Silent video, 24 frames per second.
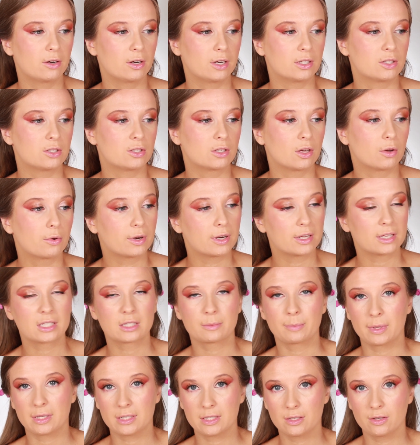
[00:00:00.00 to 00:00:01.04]
It's so
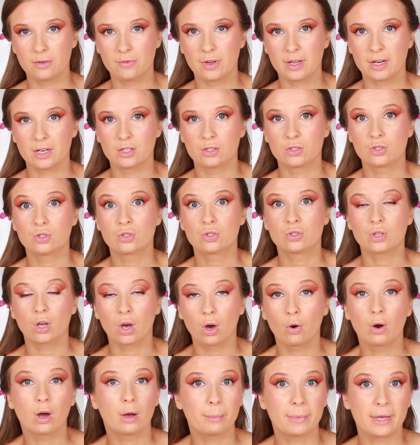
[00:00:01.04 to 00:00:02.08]
inexpensive and it's
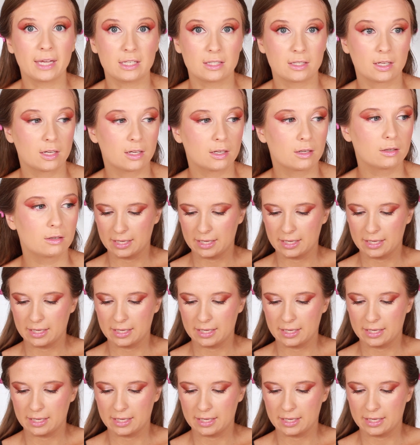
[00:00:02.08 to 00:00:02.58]
so amazing.